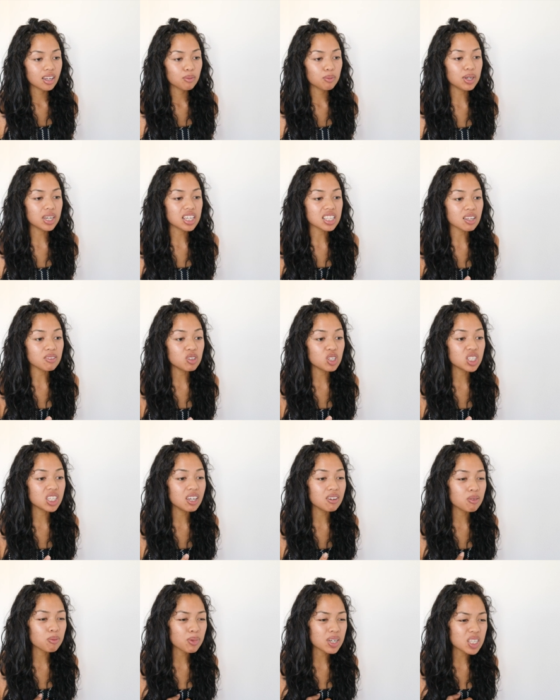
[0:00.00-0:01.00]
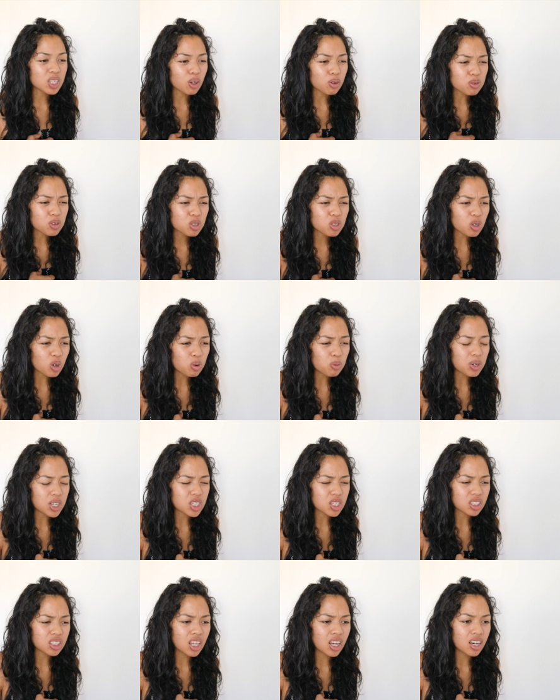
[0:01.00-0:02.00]
Because I've just given myself so
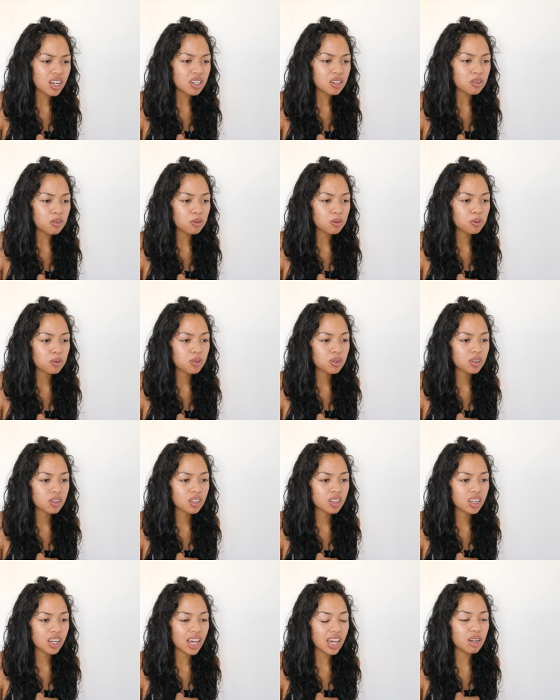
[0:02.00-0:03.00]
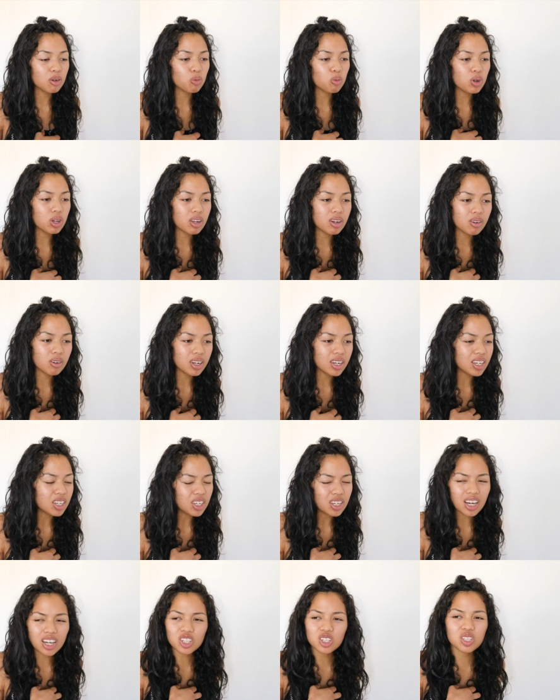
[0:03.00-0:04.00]
much love. And, and
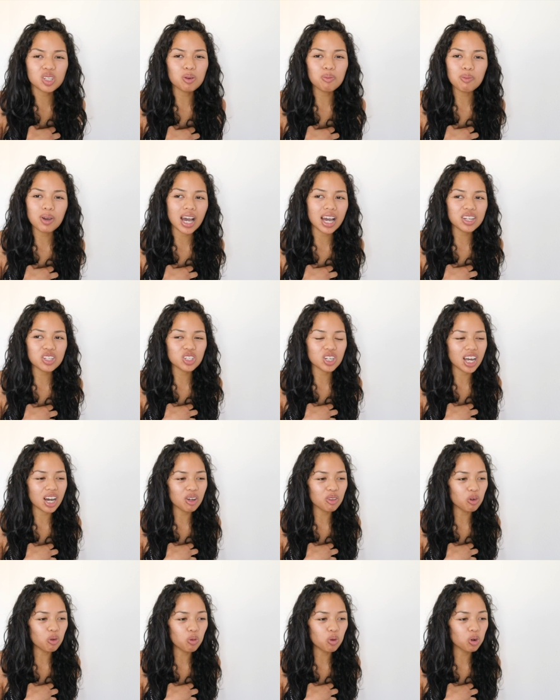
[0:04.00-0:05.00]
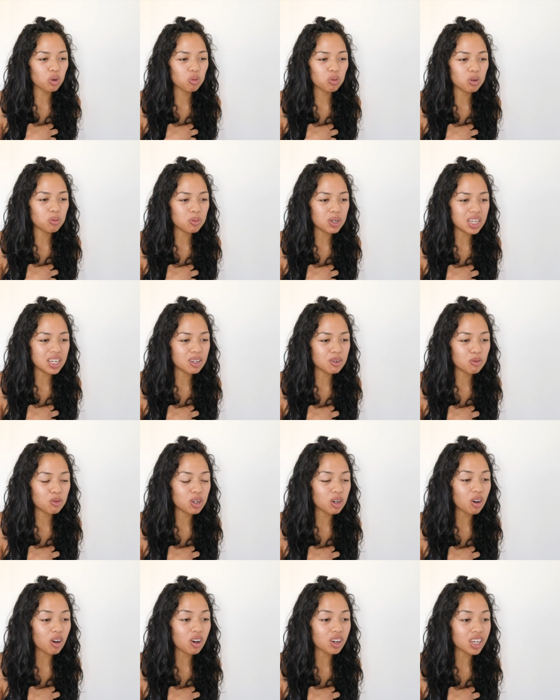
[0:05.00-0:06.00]
just imagine how the world would be if
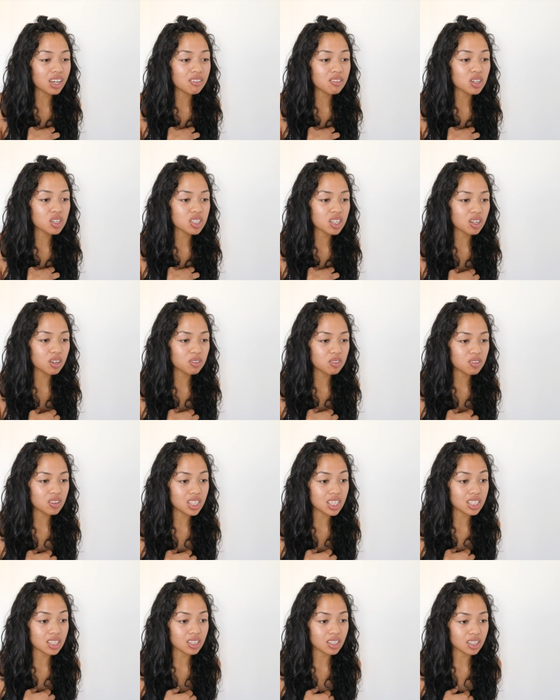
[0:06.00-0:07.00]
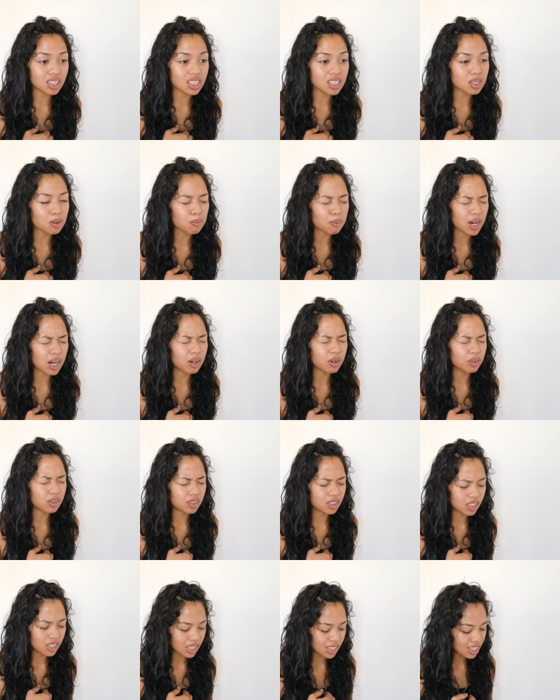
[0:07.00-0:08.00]
we all gave ourselves this, this amount,
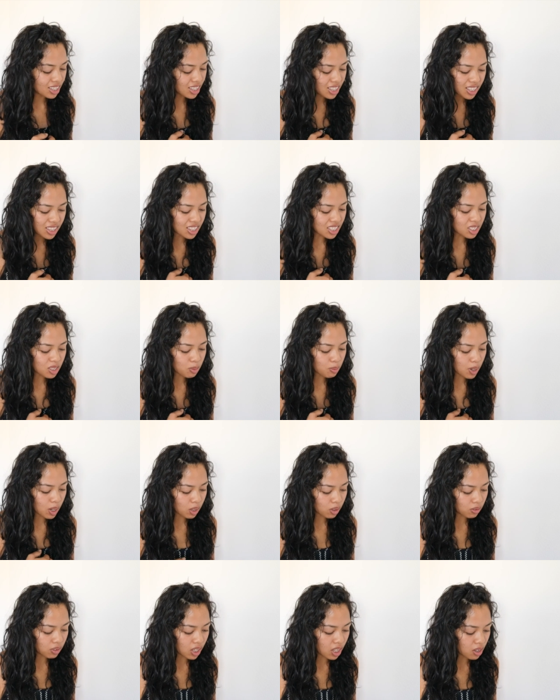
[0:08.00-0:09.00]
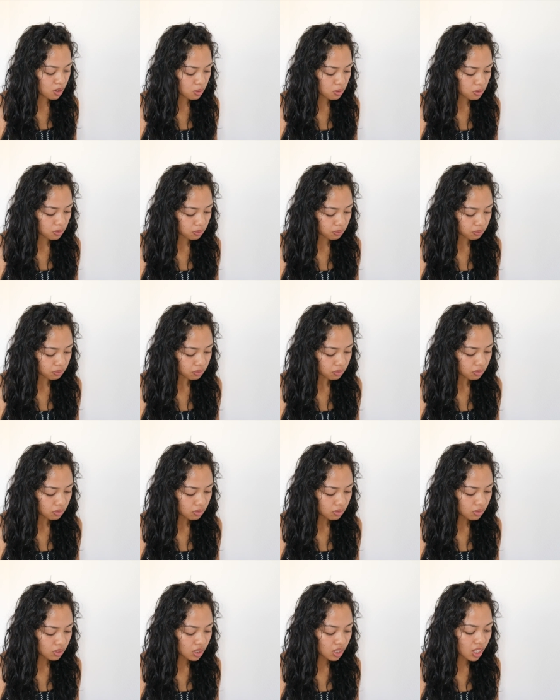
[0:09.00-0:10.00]
this amount of love.
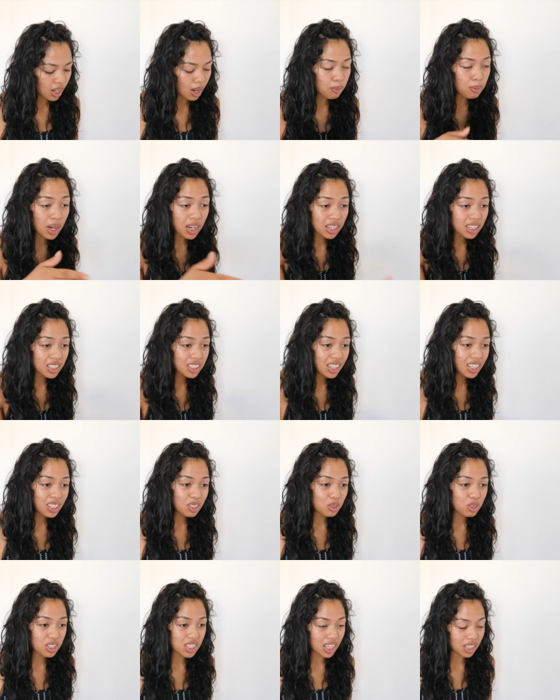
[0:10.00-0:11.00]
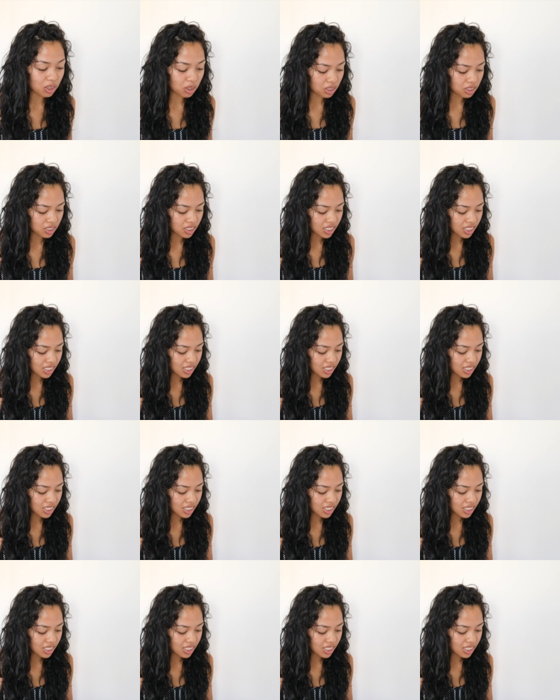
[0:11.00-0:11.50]
I'm not gonna let you settle.